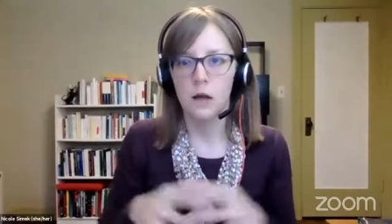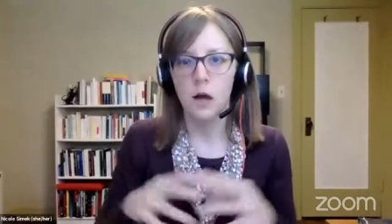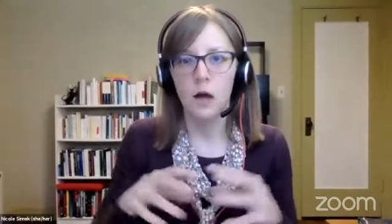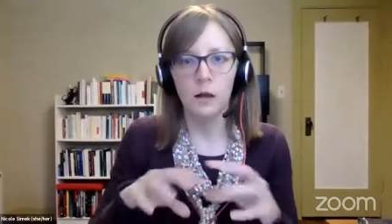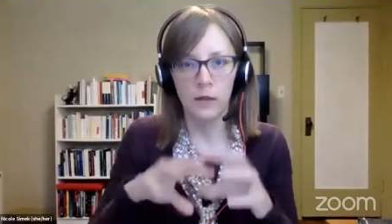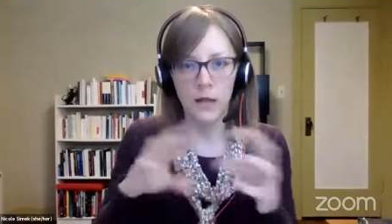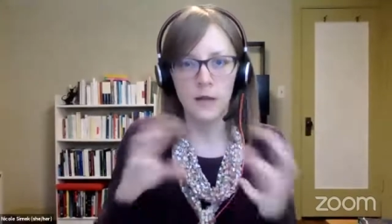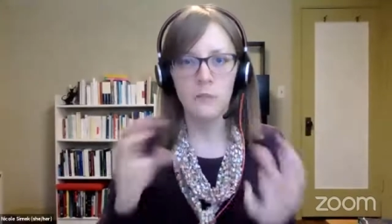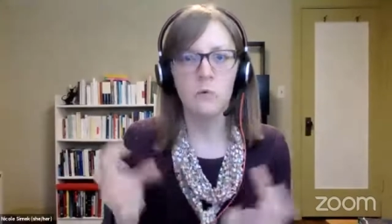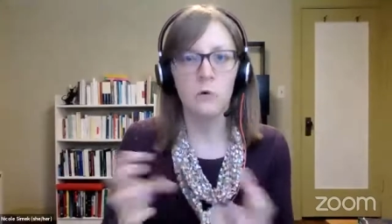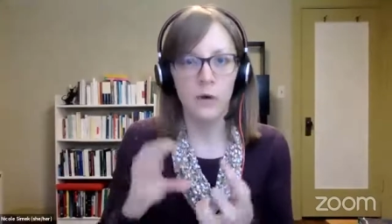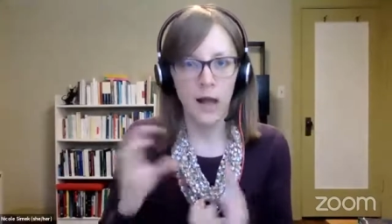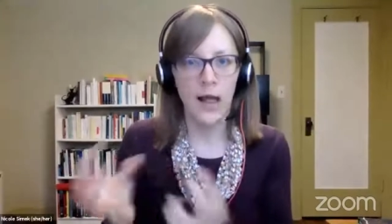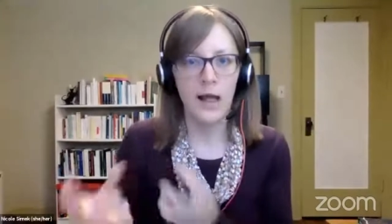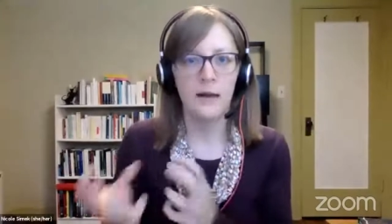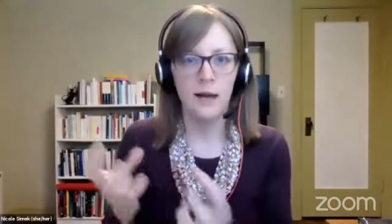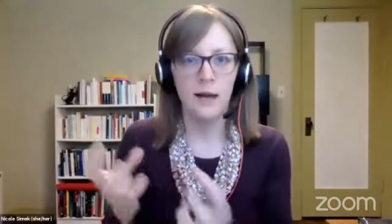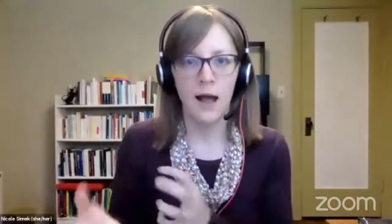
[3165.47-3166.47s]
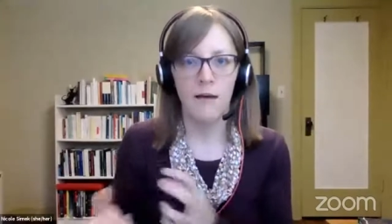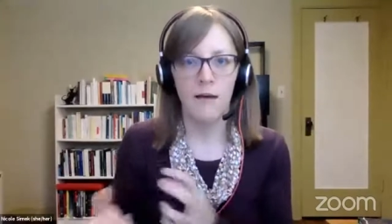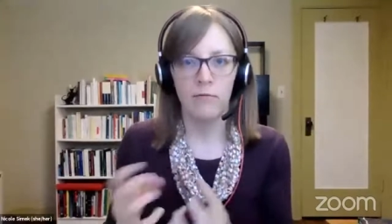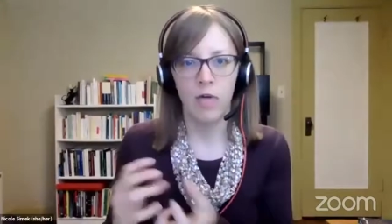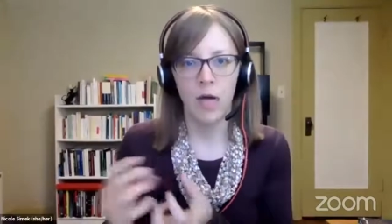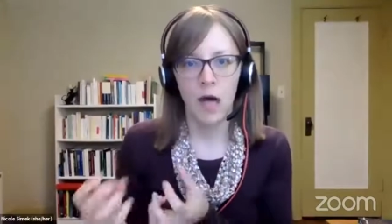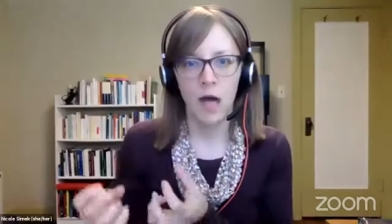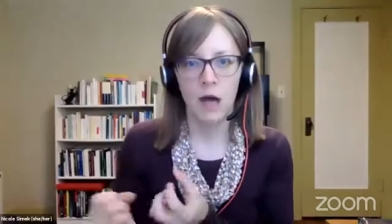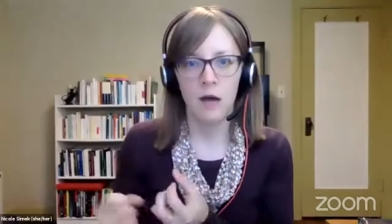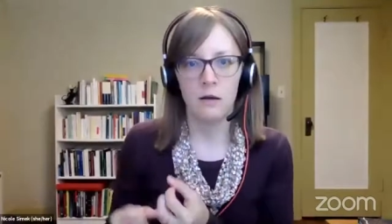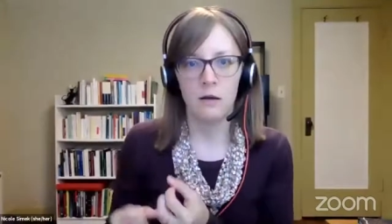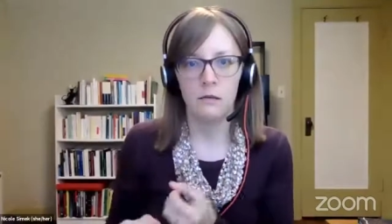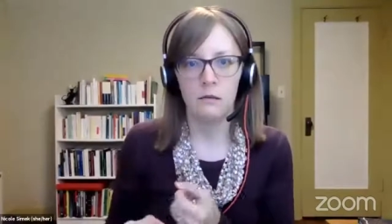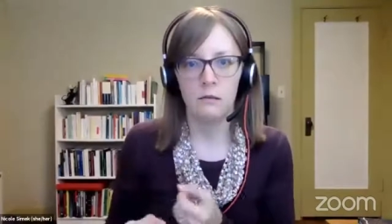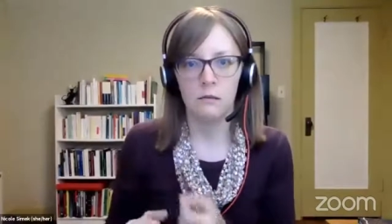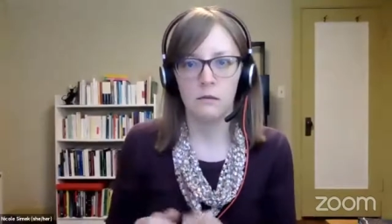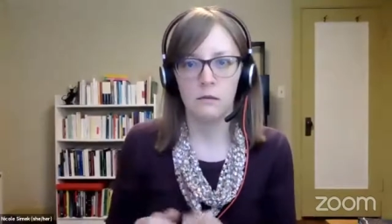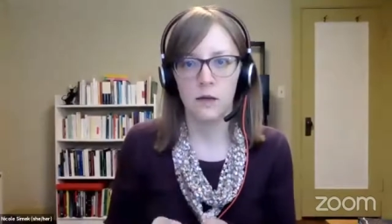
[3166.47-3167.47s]
a label can have that
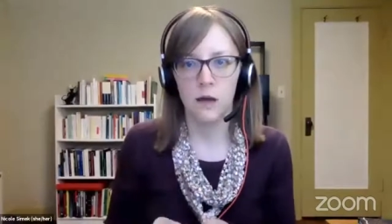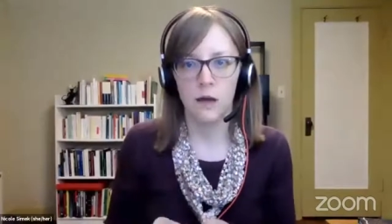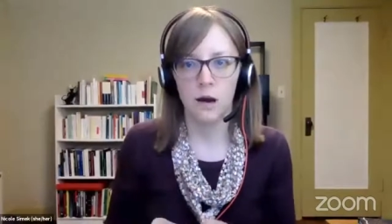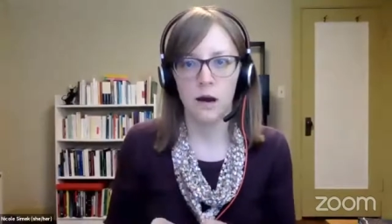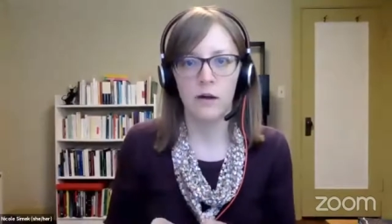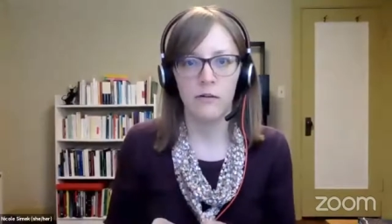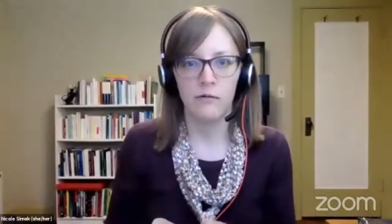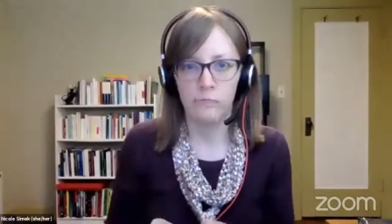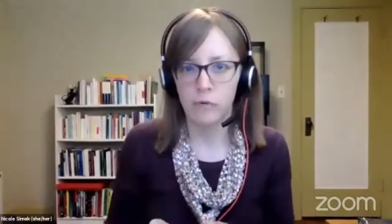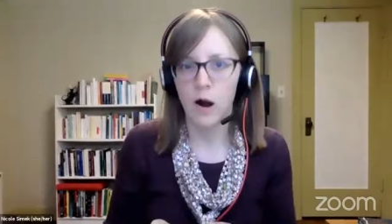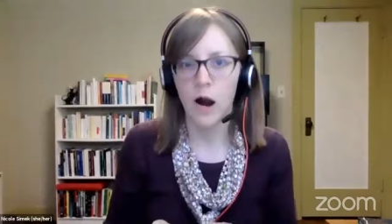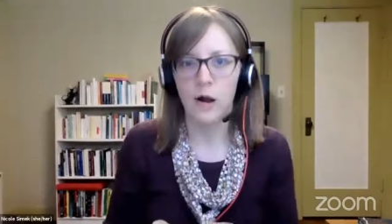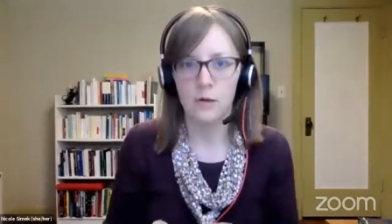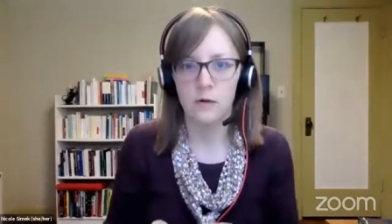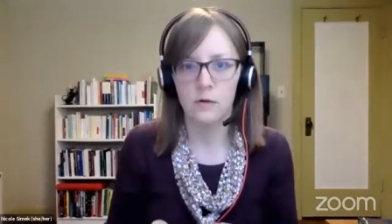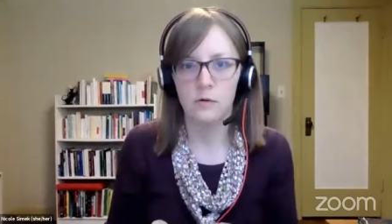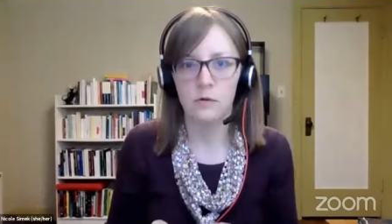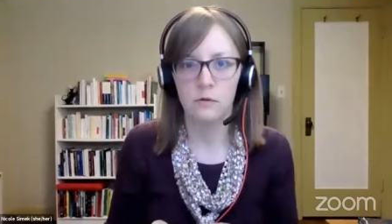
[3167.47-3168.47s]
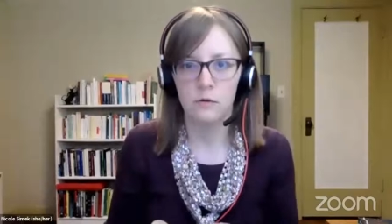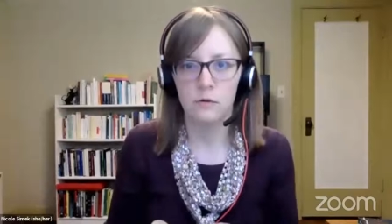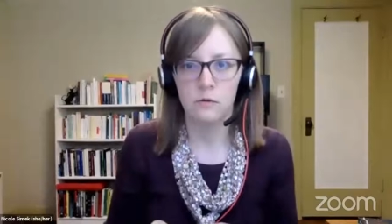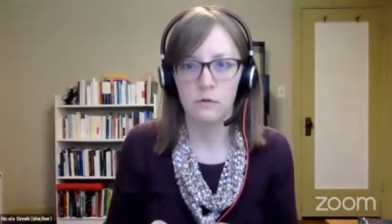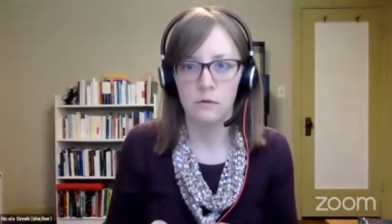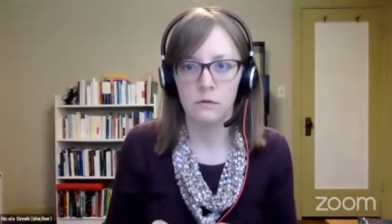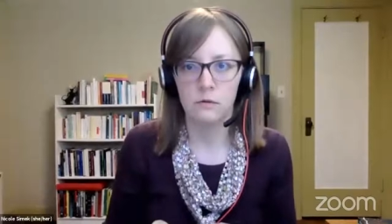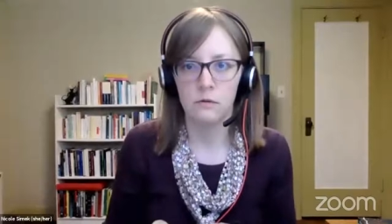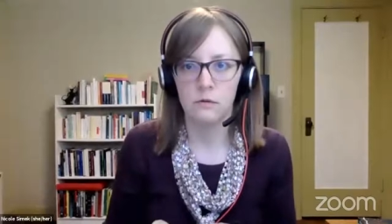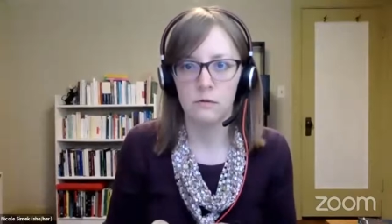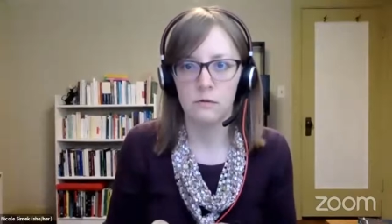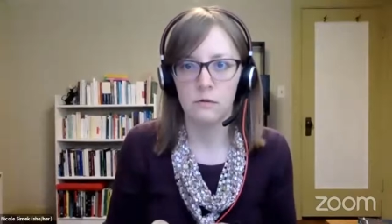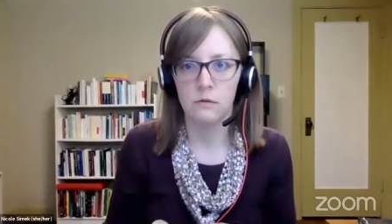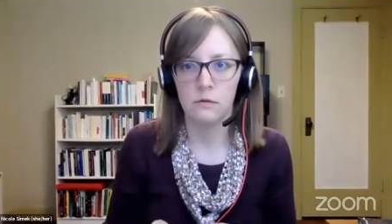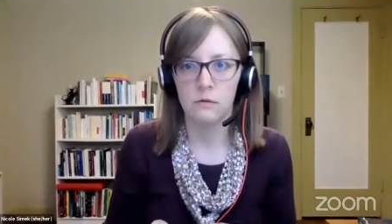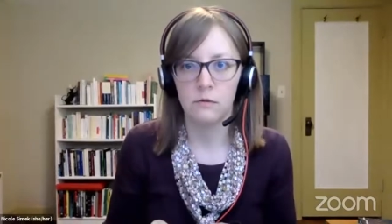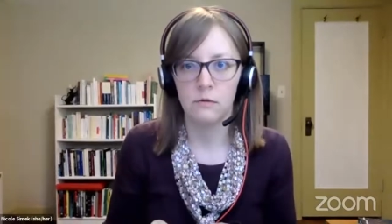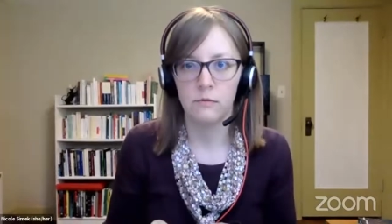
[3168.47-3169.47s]
kind of practical
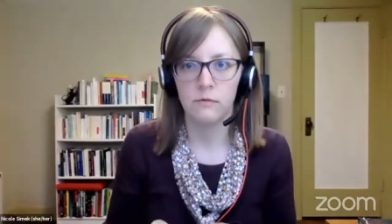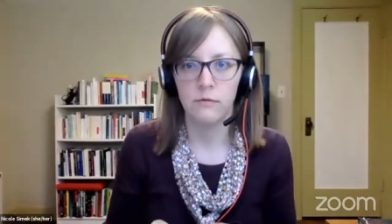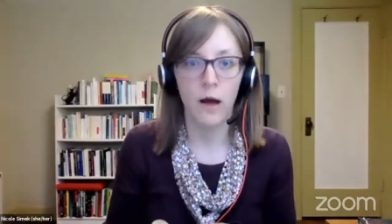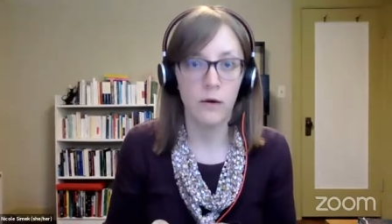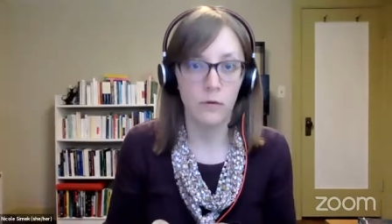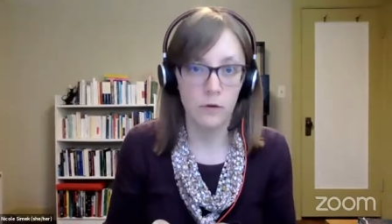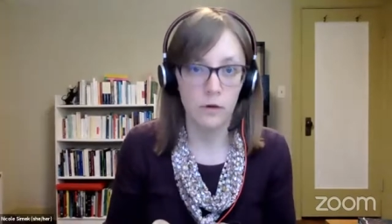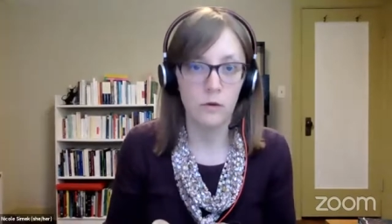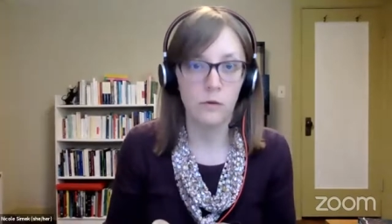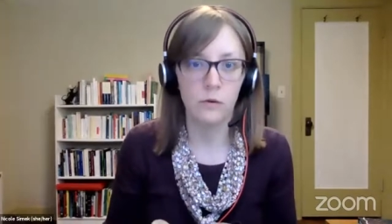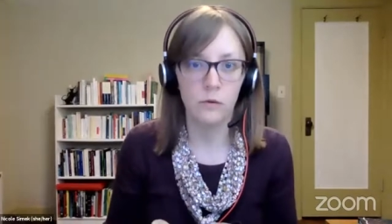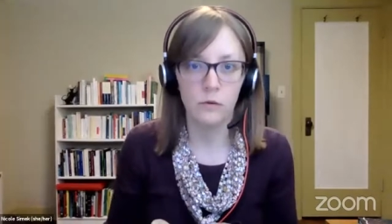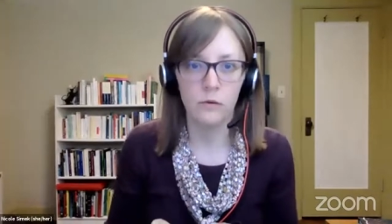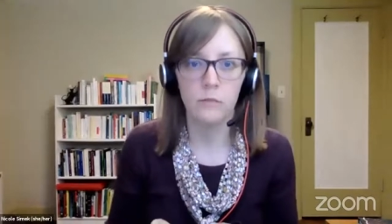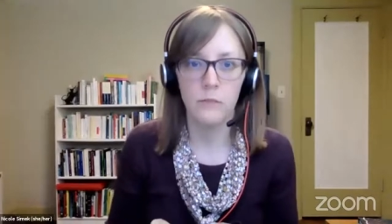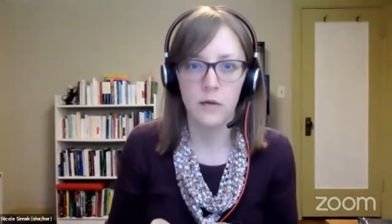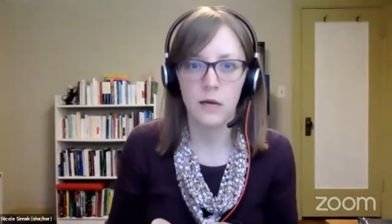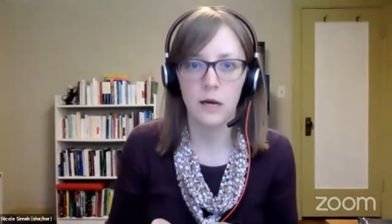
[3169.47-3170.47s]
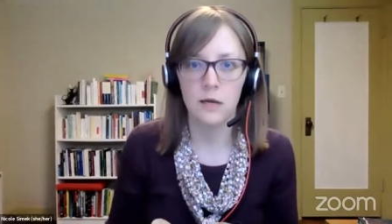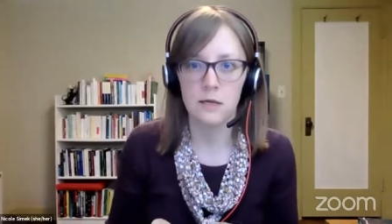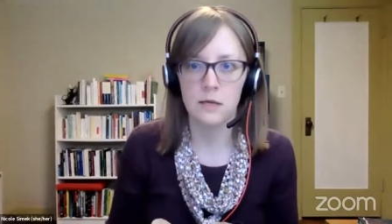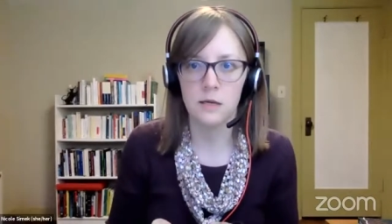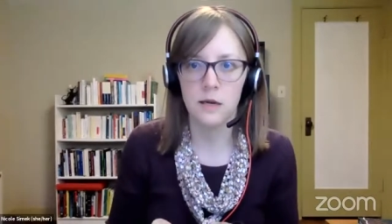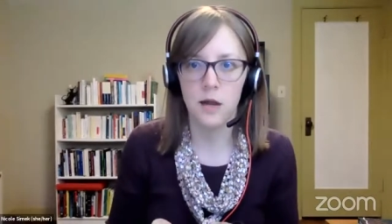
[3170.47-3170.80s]
value because